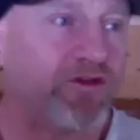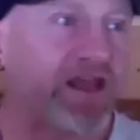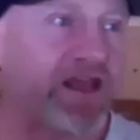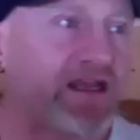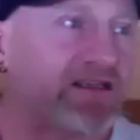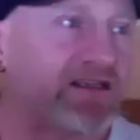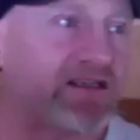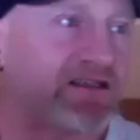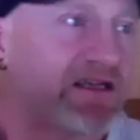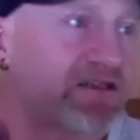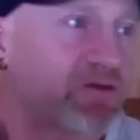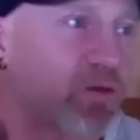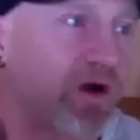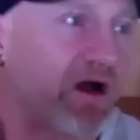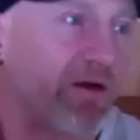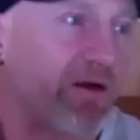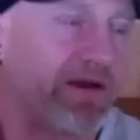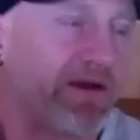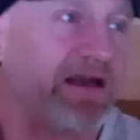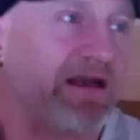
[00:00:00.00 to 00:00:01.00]
easiest one,
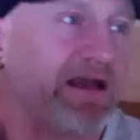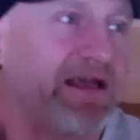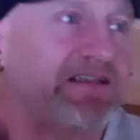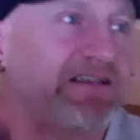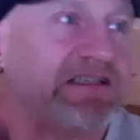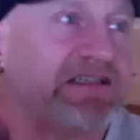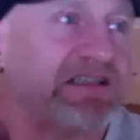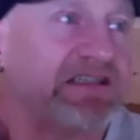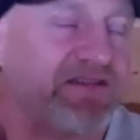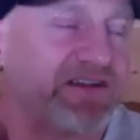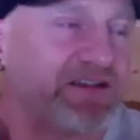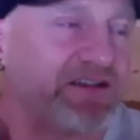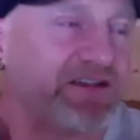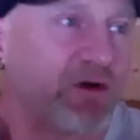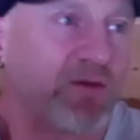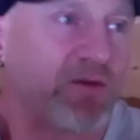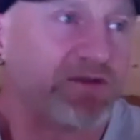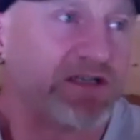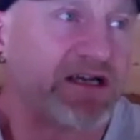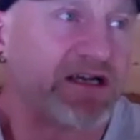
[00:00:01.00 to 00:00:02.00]
I mean, each
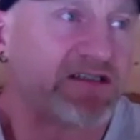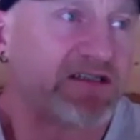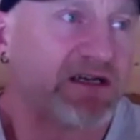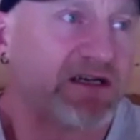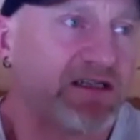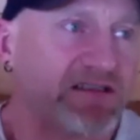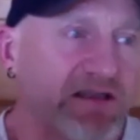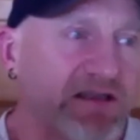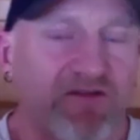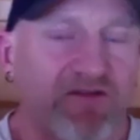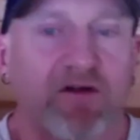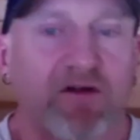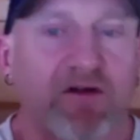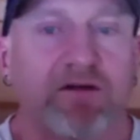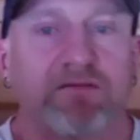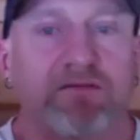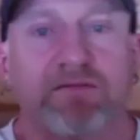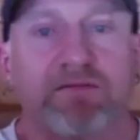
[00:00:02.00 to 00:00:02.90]
individual objection is different.